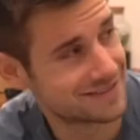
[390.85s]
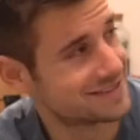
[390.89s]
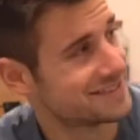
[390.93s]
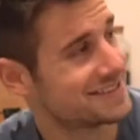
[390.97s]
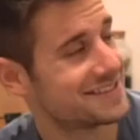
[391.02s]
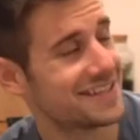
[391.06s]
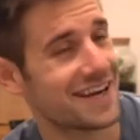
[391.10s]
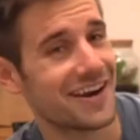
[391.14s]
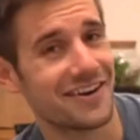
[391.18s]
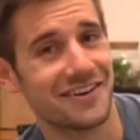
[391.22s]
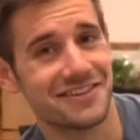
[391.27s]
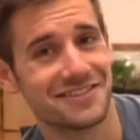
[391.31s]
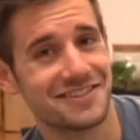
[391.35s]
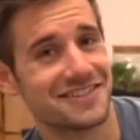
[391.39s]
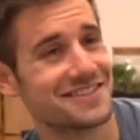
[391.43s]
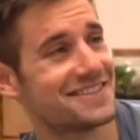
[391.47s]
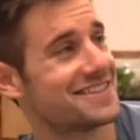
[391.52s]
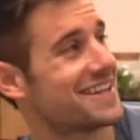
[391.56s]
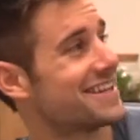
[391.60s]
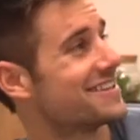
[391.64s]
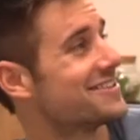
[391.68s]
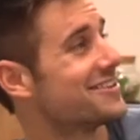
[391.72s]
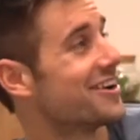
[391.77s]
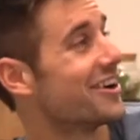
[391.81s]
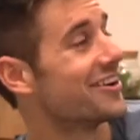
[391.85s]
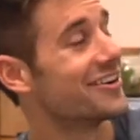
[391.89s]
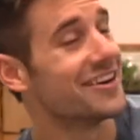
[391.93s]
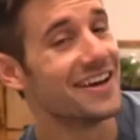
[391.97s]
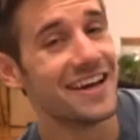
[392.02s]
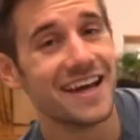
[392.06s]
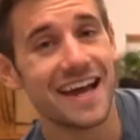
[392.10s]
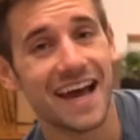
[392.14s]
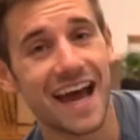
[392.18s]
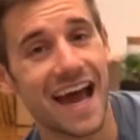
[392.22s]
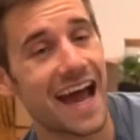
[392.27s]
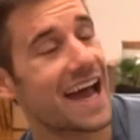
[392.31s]
Sarah just said no.
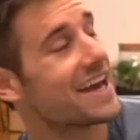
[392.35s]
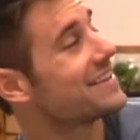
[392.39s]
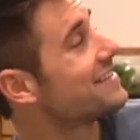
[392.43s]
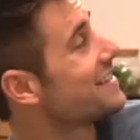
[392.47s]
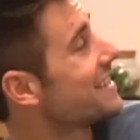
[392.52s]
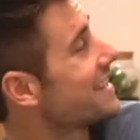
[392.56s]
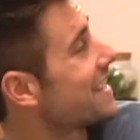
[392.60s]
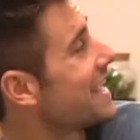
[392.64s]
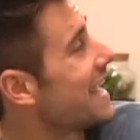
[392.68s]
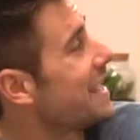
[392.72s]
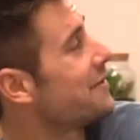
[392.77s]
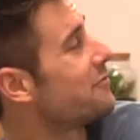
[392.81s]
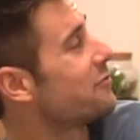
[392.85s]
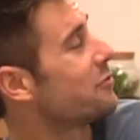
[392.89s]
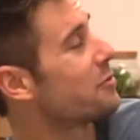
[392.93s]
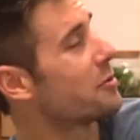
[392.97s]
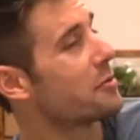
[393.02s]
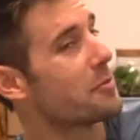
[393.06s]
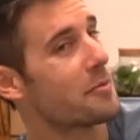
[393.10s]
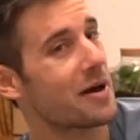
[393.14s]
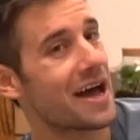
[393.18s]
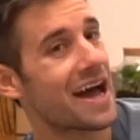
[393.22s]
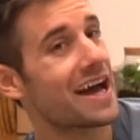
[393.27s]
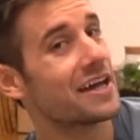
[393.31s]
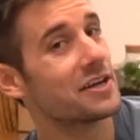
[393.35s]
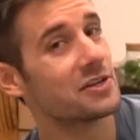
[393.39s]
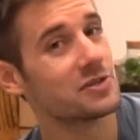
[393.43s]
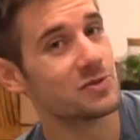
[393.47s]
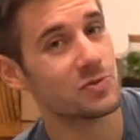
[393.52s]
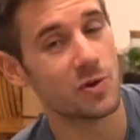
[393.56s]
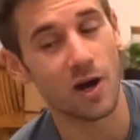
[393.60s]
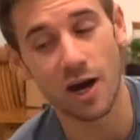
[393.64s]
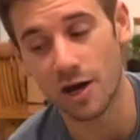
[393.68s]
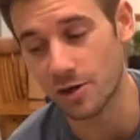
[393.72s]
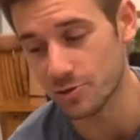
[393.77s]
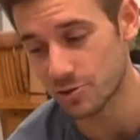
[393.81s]
And that came from a man as
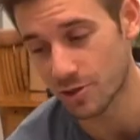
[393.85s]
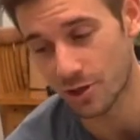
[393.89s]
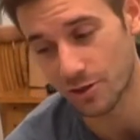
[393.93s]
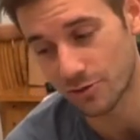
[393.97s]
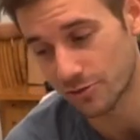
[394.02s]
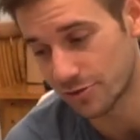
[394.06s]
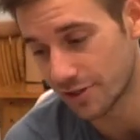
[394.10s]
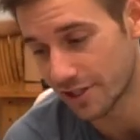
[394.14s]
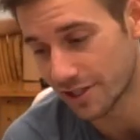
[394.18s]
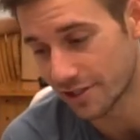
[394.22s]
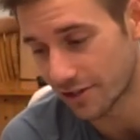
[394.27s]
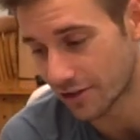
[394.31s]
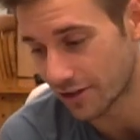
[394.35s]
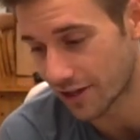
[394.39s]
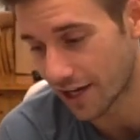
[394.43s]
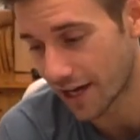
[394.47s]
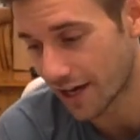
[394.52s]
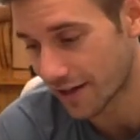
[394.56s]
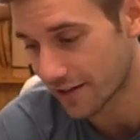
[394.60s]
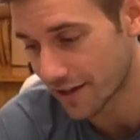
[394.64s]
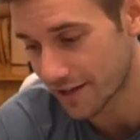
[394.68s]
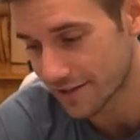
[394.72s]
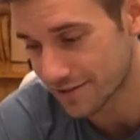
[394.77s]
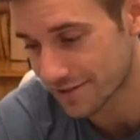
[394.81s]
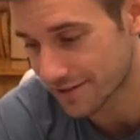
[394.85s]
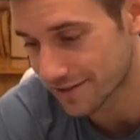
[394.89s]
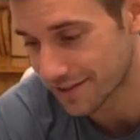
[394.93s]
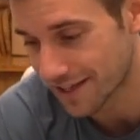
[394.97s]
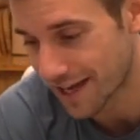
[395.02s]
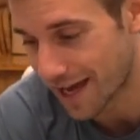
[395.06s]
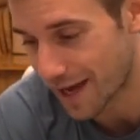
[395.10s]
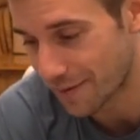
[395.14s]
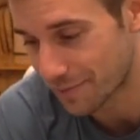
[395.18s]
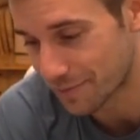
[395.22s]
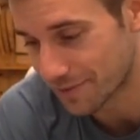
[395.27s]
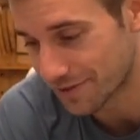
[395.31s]
well, so I really don't know how that's gonna
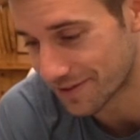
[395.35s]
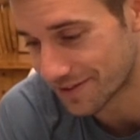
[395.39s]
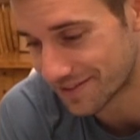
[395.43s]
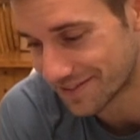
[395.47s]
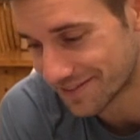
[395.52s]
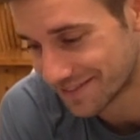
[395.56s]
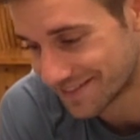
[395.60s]
happen.